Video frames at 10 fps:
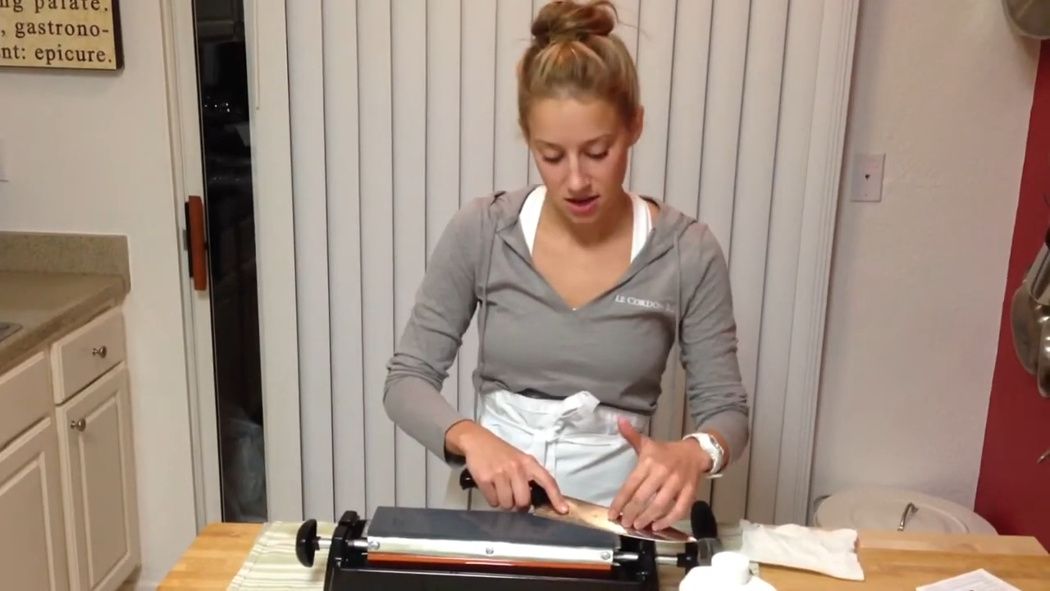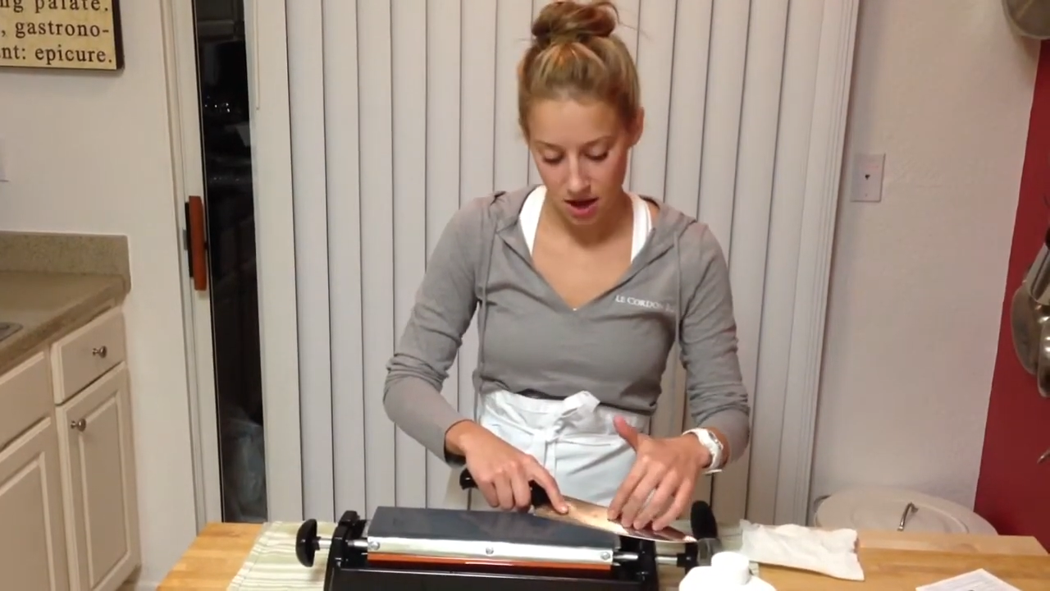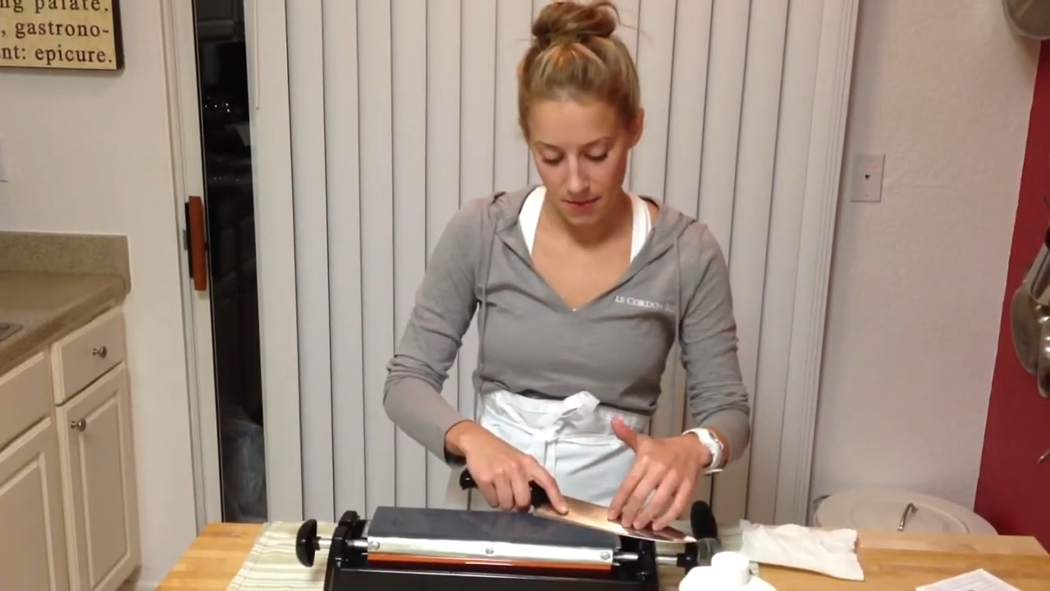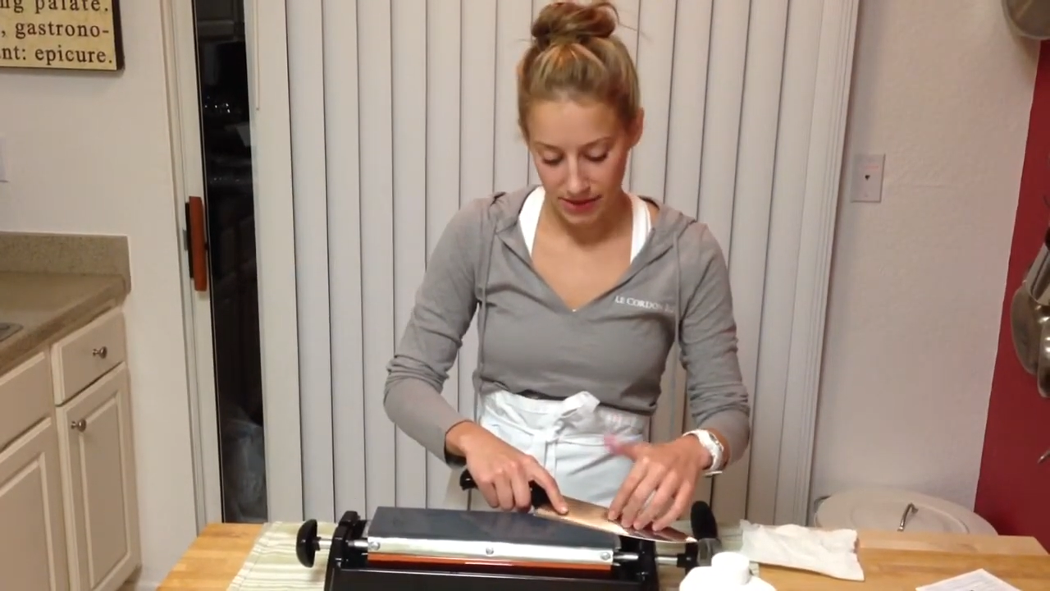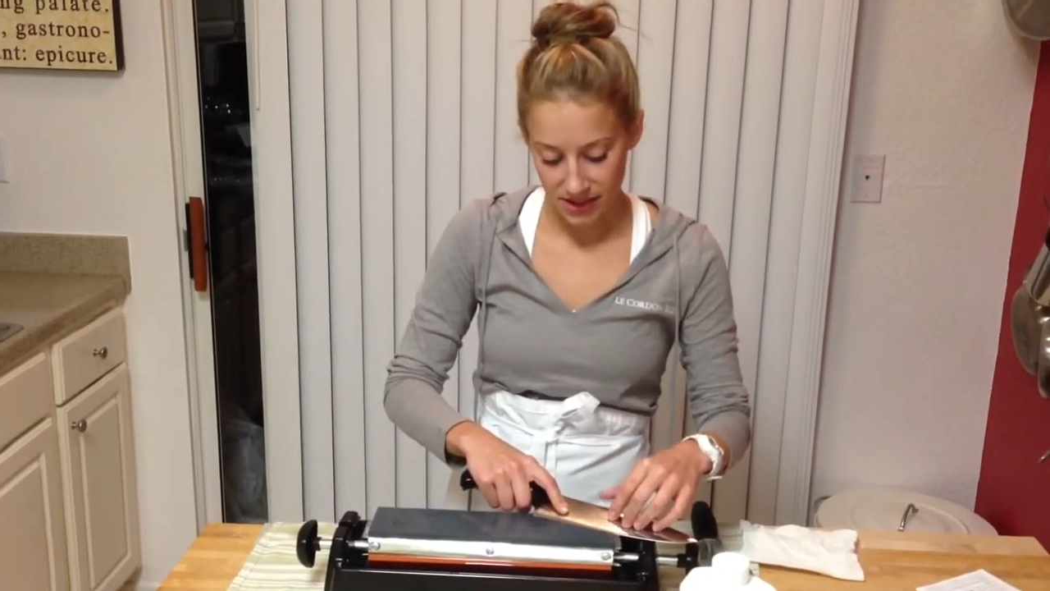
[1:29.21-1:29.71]

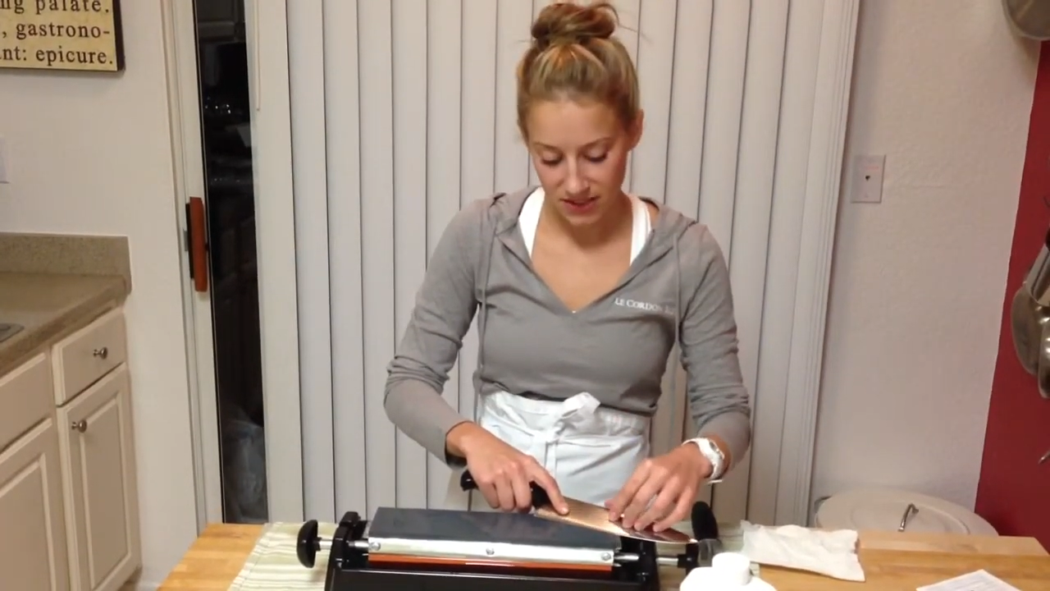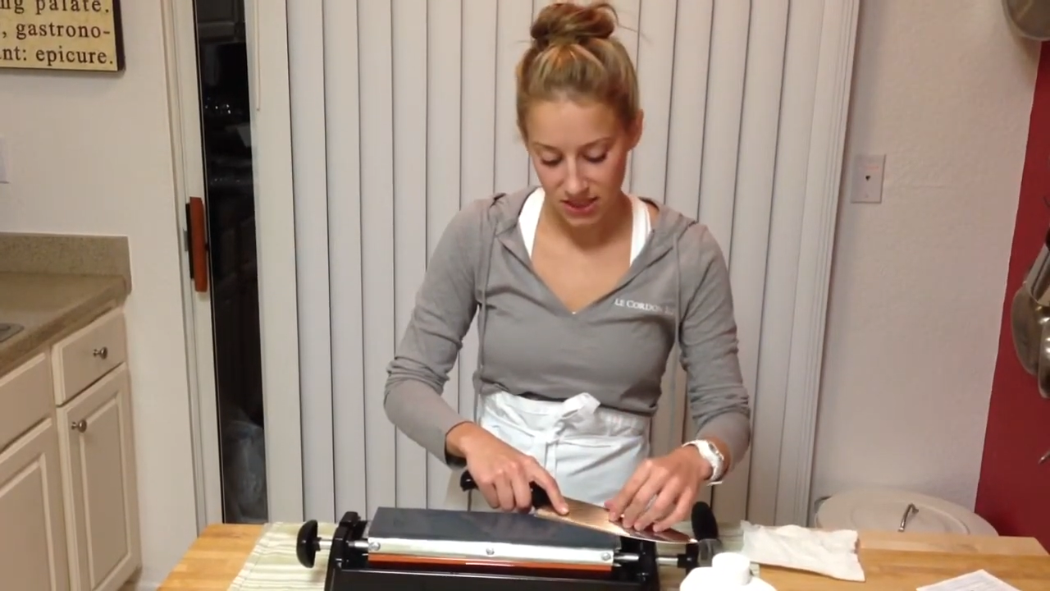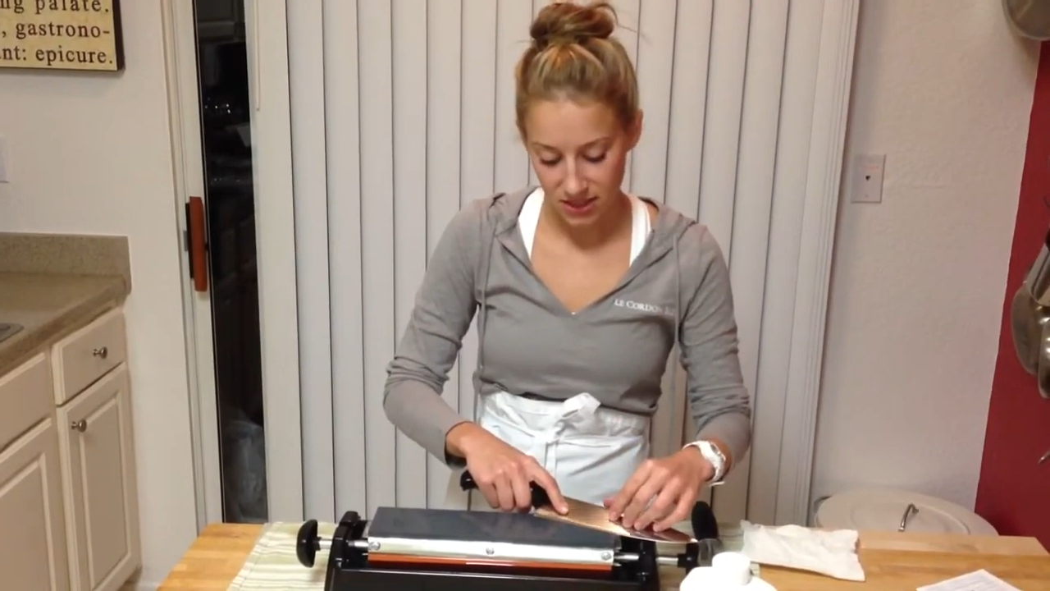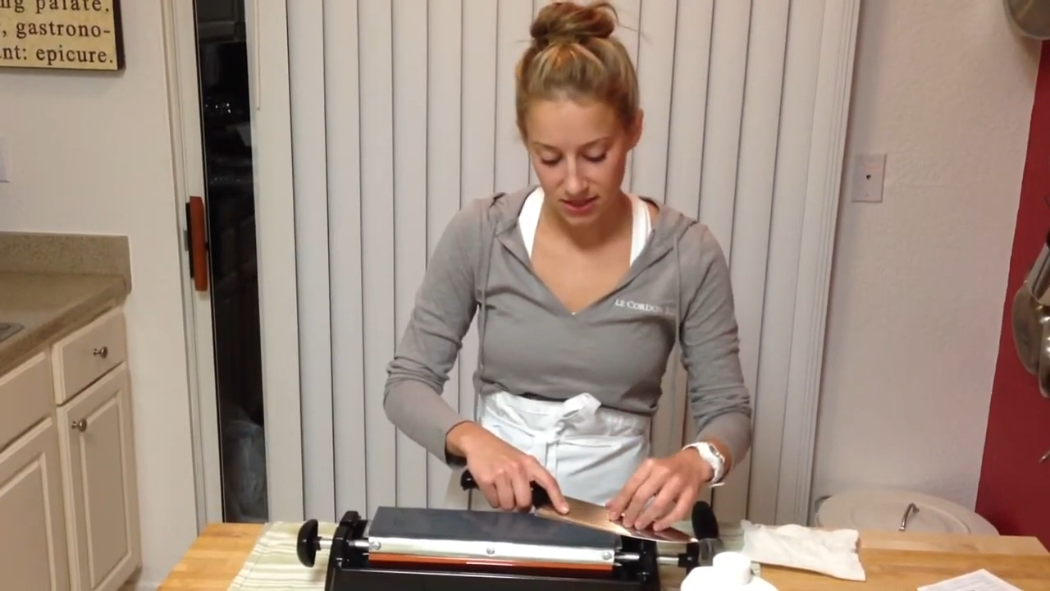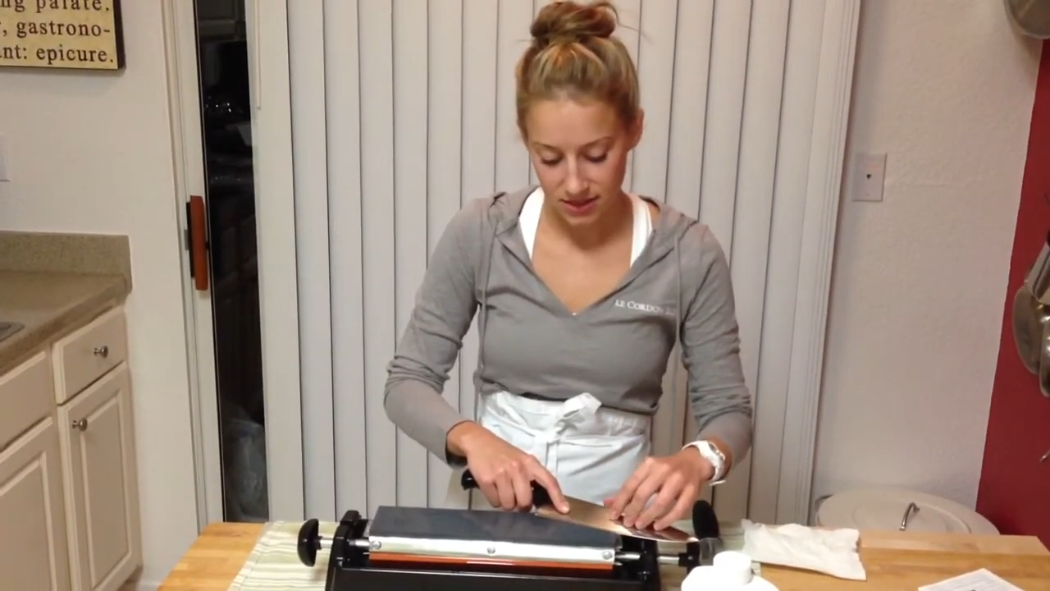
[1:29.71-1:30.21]
On my left
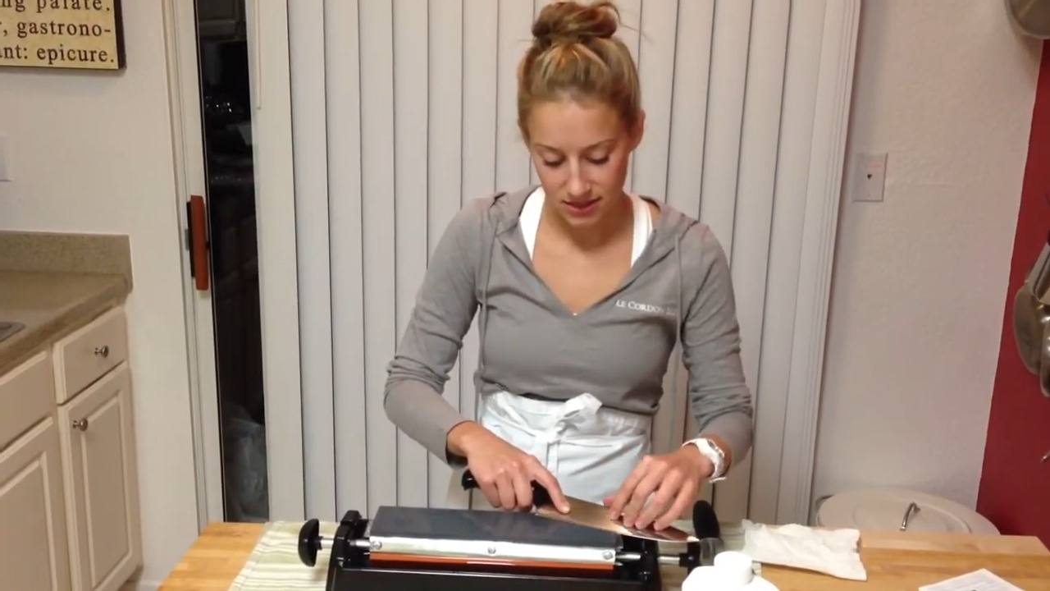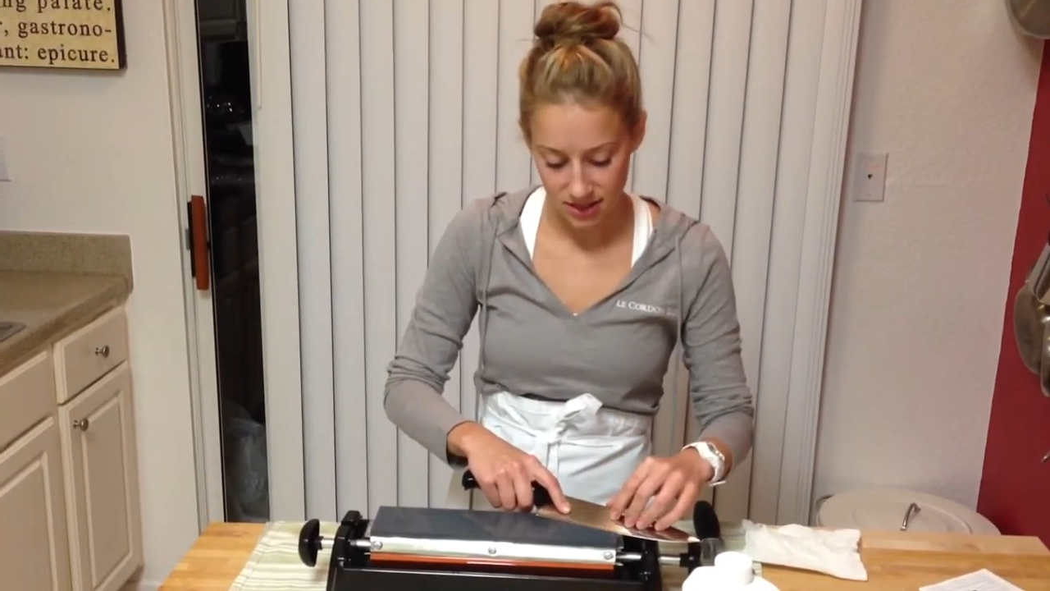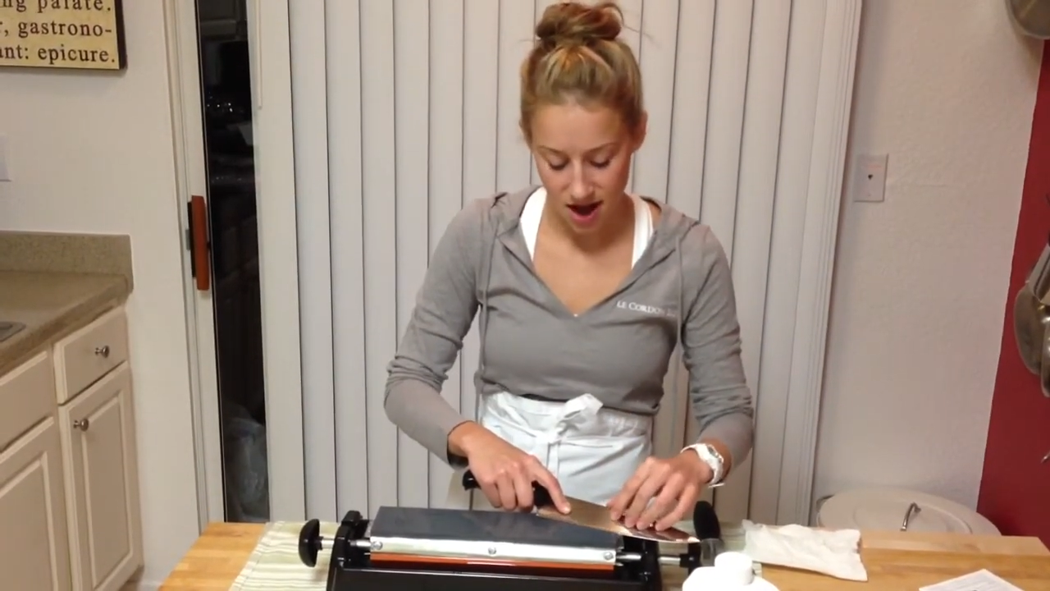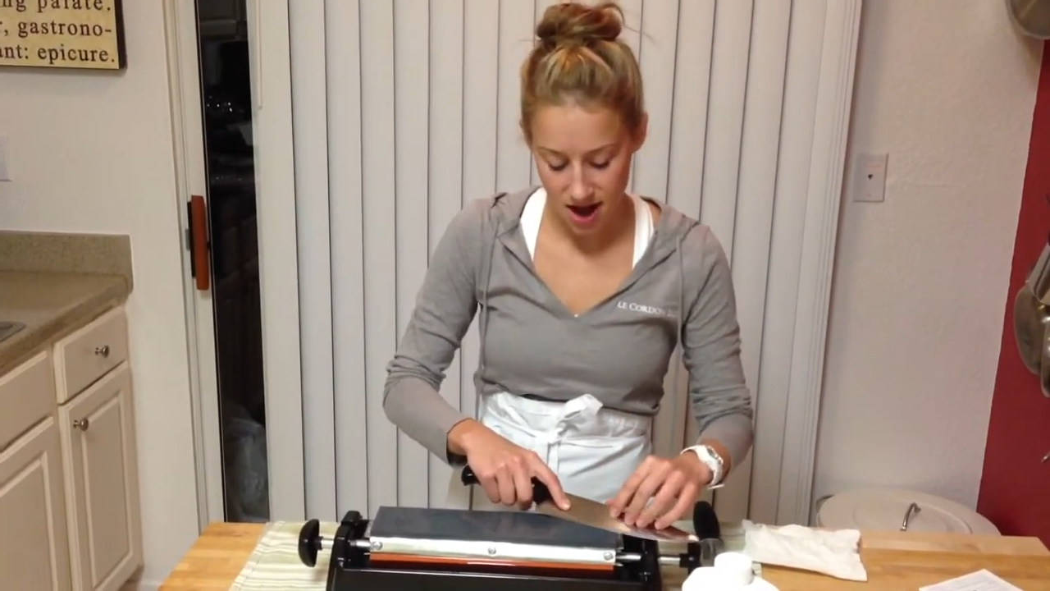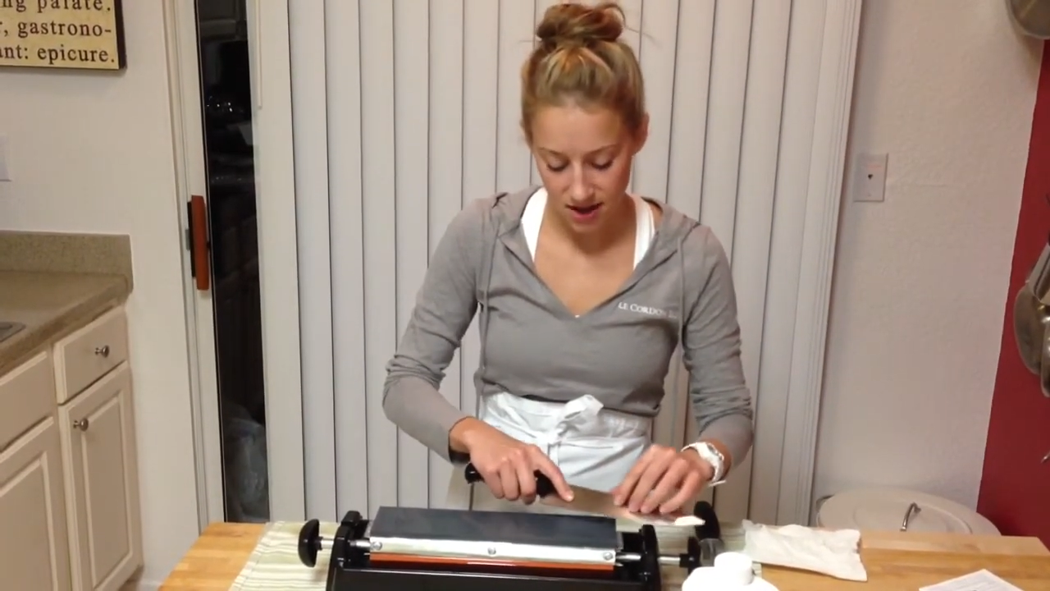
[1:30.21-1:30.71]
hand, it's to
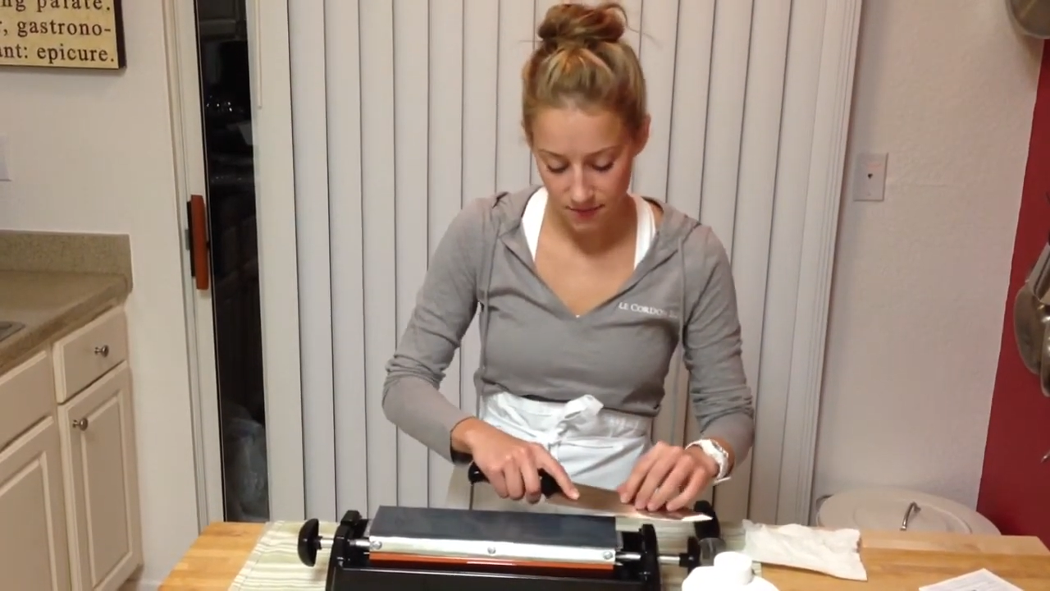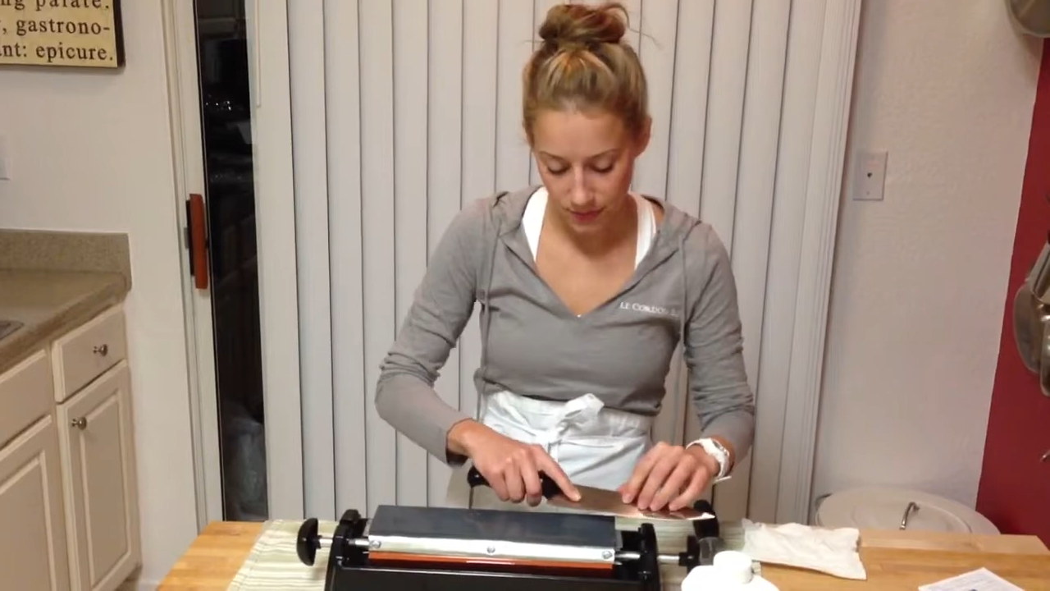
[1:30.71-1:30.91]
guide.